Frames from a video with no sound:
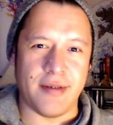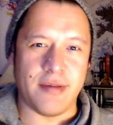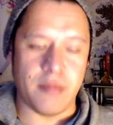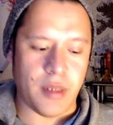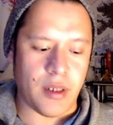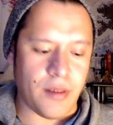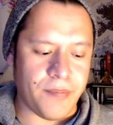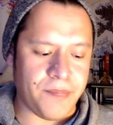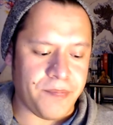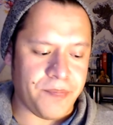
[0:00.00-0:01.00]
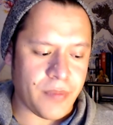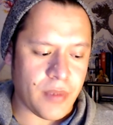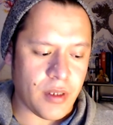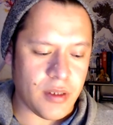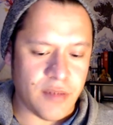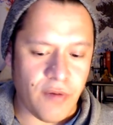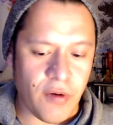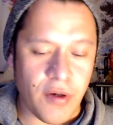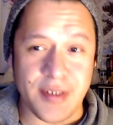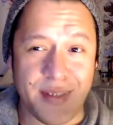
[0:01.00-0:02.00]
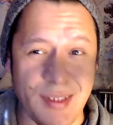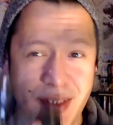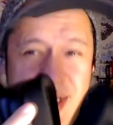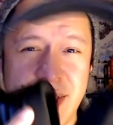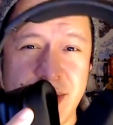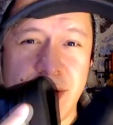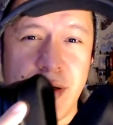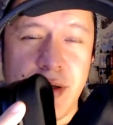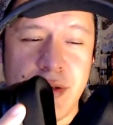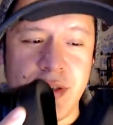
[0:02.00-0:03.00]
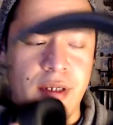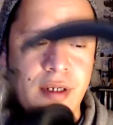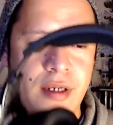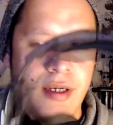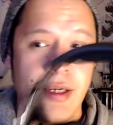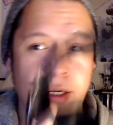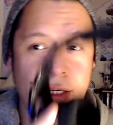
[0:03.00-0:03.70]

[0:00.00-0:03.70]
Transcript: But as far as this headset goes, it's